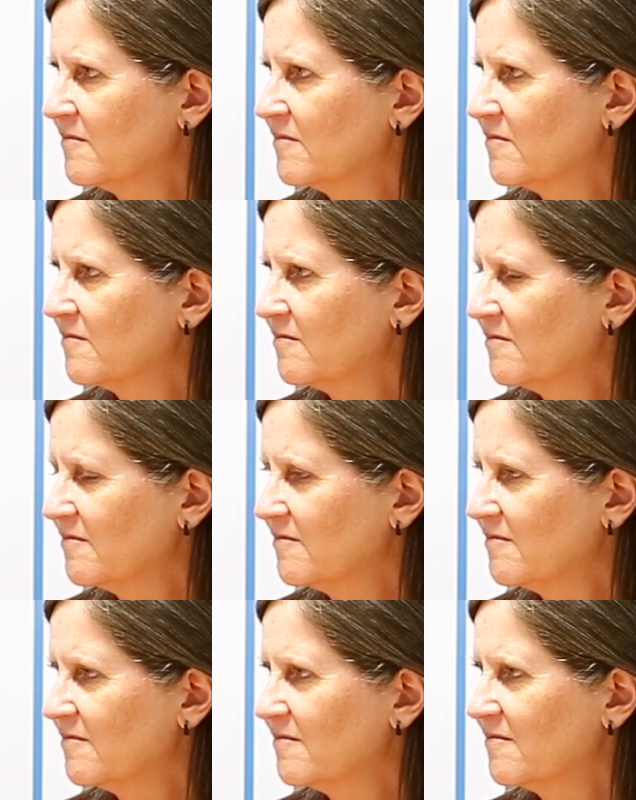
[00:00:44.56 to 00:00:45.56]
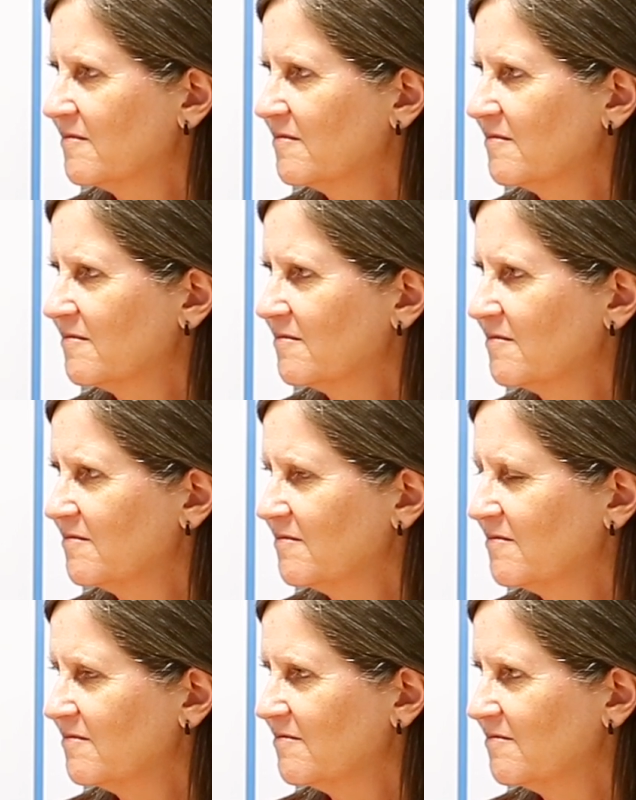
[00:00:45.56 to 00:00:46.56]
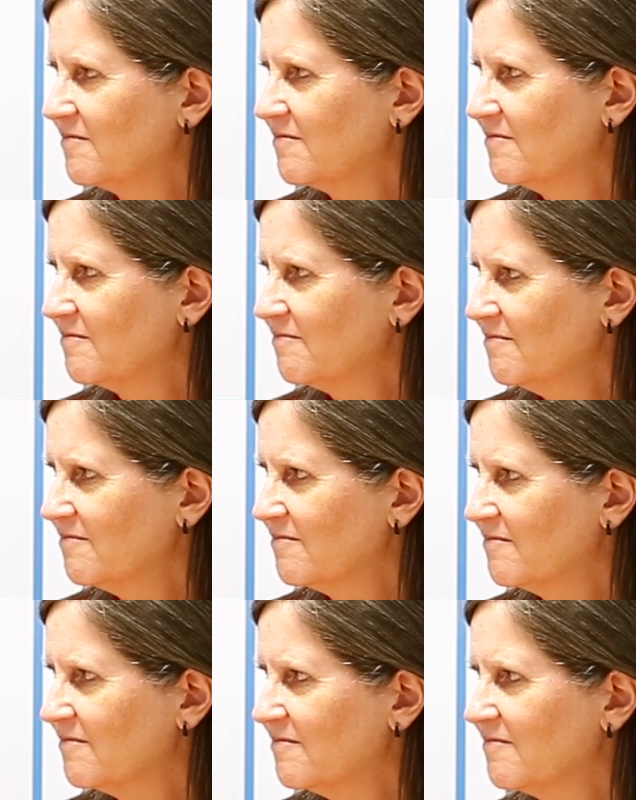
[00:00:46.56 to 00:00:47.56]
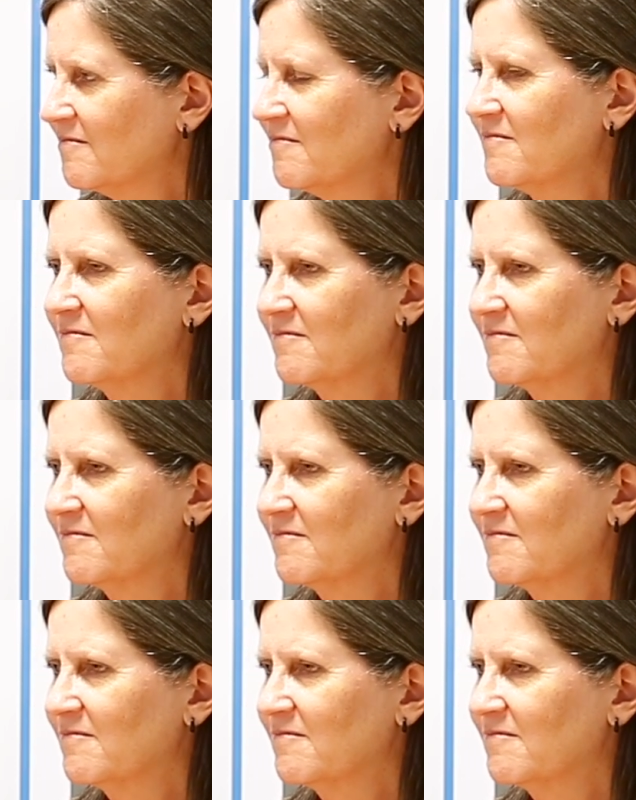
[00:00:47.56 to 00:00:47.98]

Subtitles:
[no speech]